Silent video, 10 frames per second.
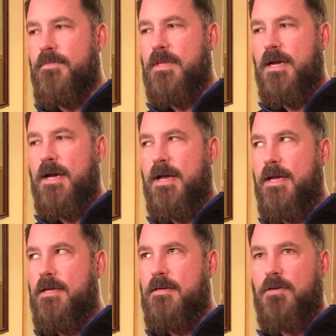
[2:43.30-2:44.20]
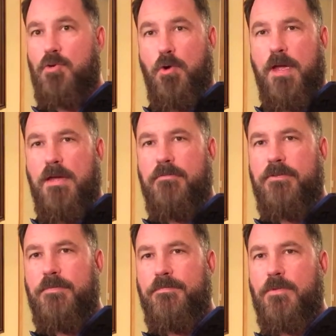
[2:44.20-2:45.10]
I
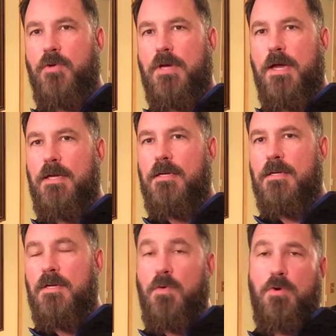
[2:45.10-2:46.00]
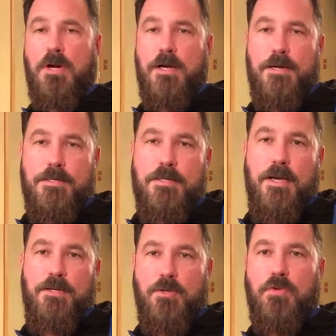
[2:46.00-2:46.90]
crave. Okay, whereas
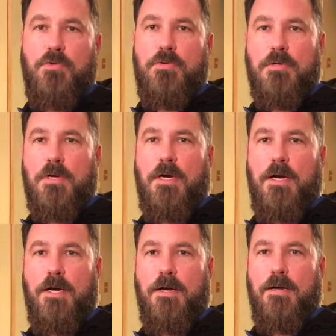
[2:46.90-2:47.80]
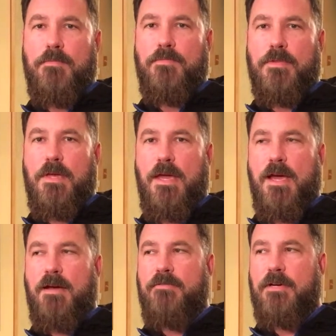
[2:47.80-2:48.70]
I do
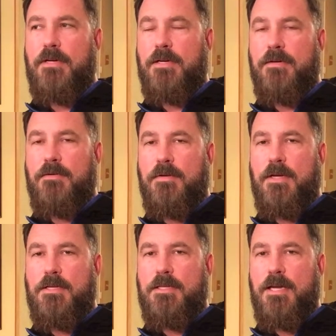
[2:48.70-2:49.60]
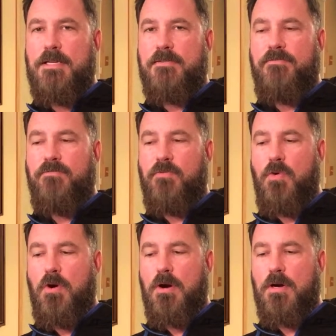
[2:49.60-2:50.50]
have a taste
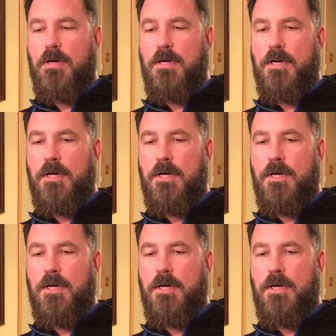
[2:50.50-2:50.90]
for